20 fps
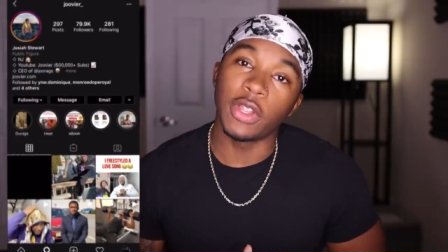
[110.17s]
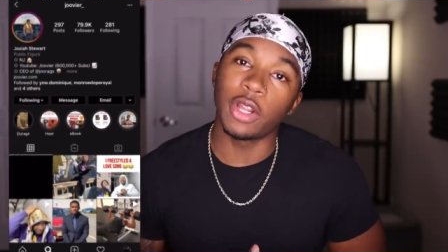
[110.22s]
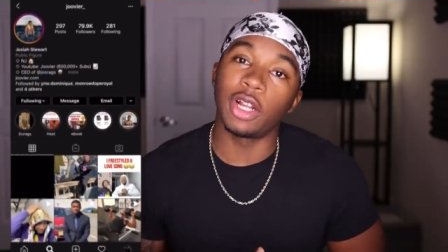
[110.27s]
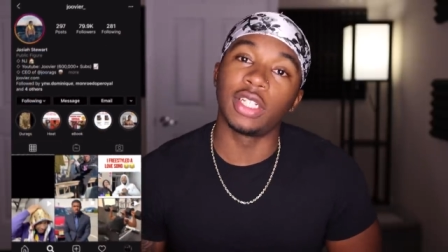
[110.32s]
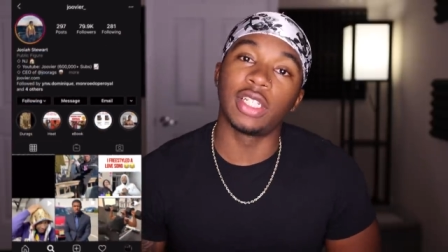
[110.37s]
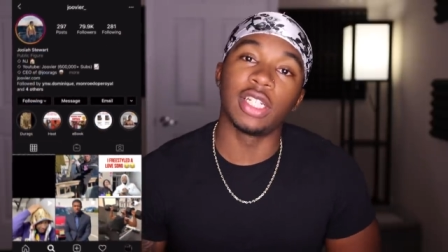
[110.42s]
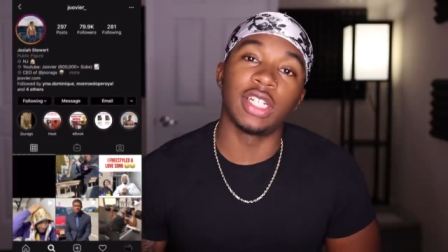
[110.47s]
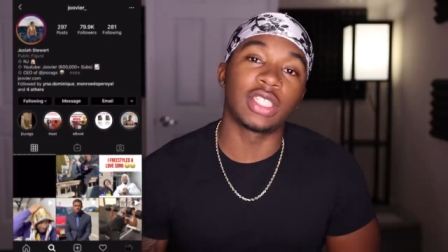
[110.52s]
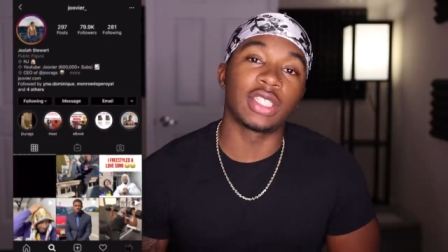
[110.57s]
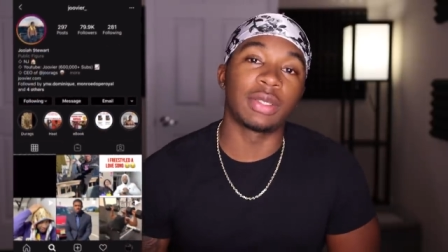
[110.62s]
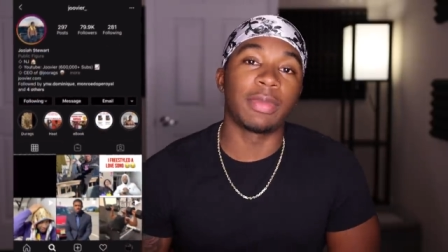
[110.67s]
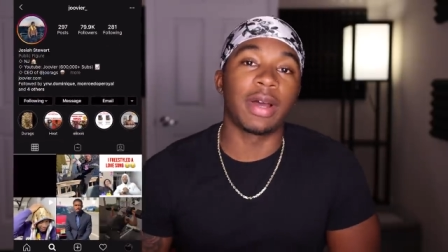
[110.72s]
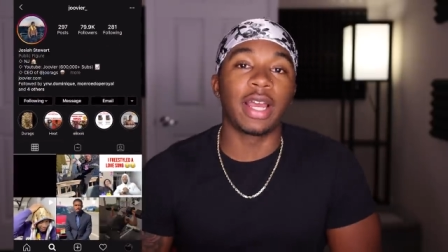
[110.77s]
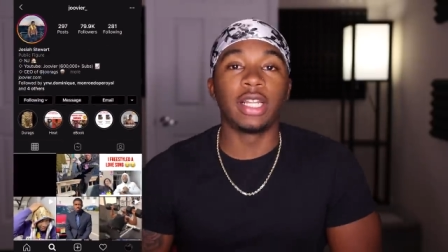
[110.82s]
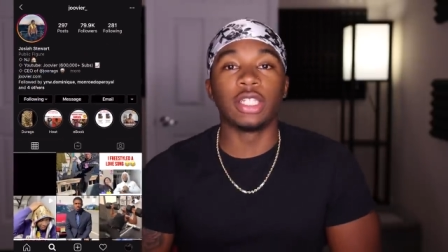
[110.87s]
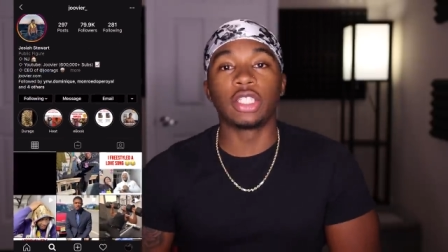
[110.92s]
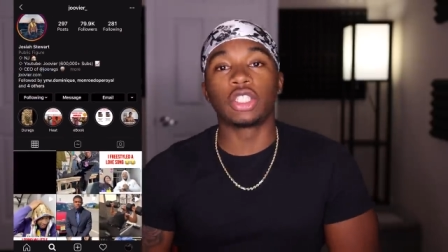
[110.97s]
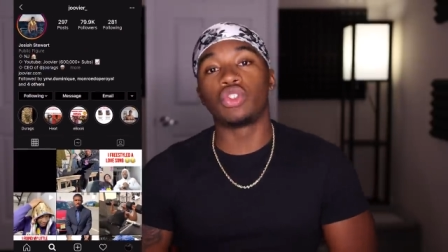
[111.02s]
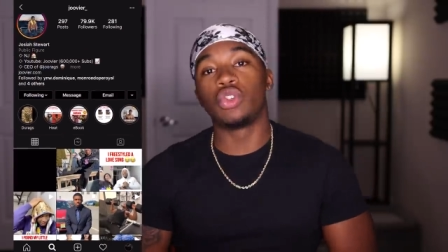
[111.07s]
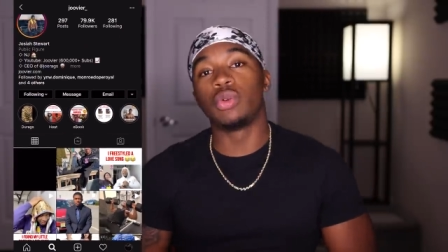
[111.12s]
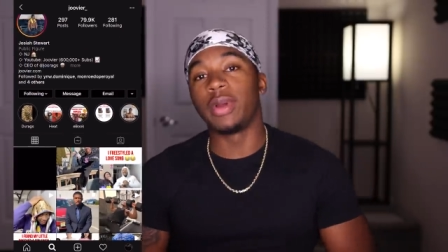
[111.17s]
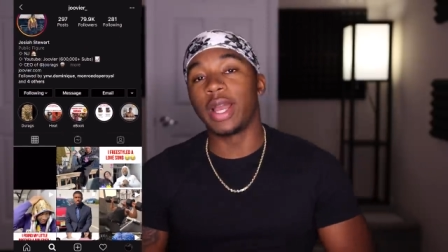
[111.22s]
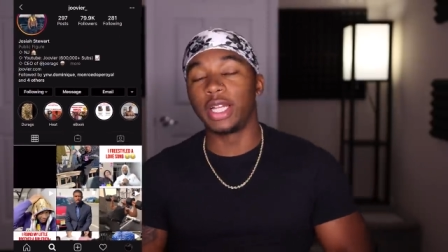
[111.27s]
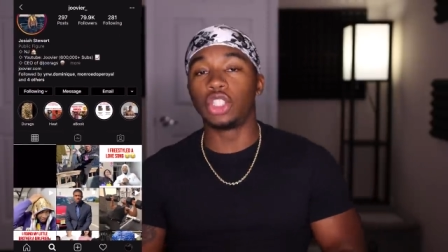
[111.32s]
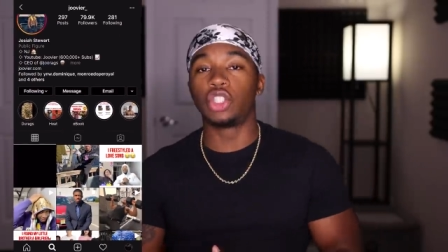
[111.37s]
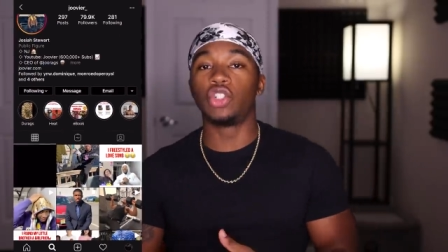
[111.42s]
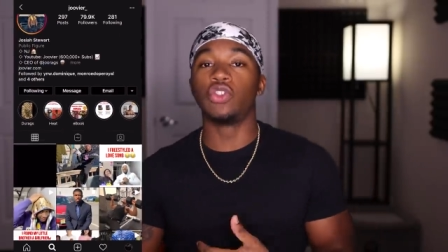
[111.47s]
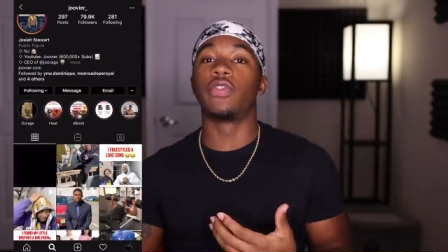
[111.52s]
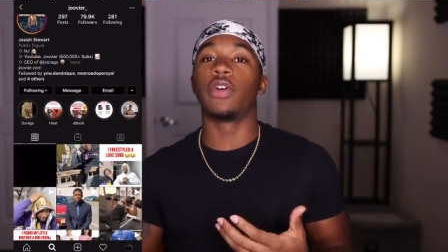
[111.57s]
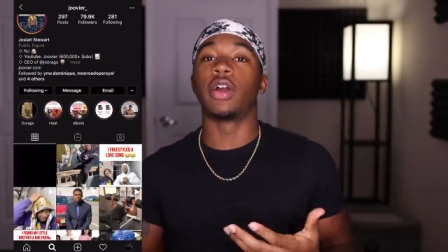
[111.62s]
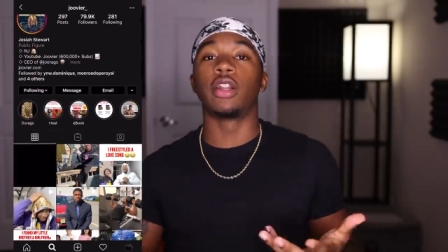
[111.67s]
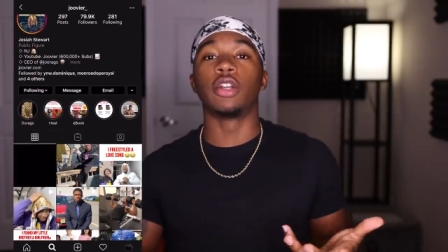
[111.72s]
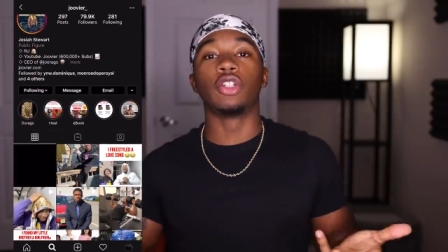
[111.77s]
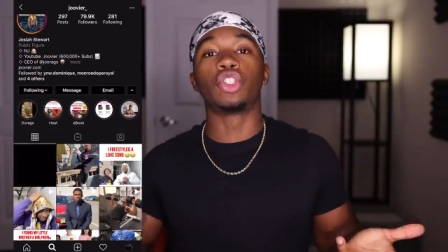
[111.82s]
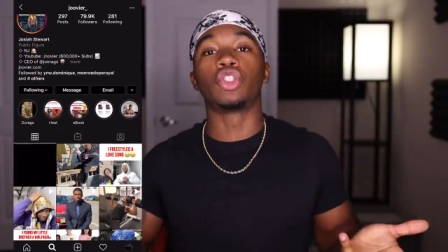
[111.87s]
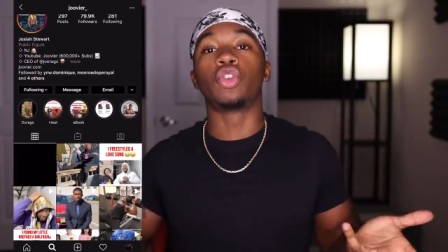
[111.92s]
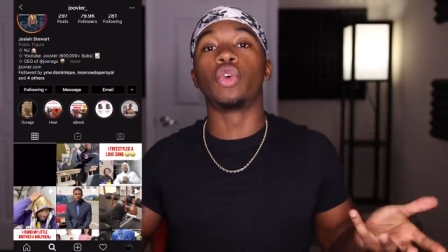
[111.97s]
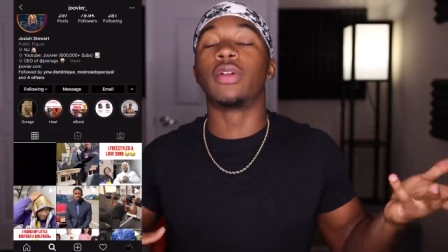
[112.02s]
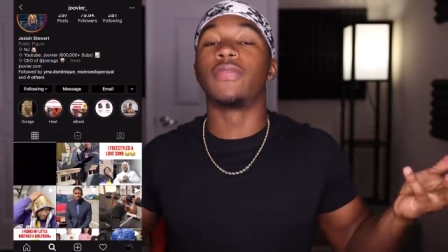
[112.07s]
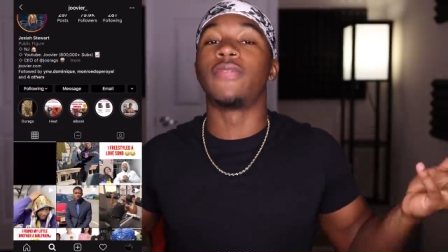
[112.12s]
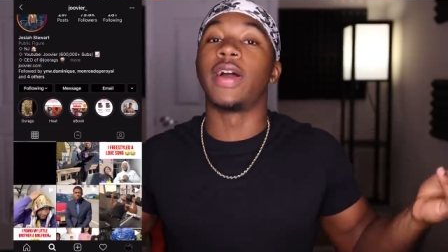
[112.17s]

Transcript: video ideas to my Instagram at Joorags underscore.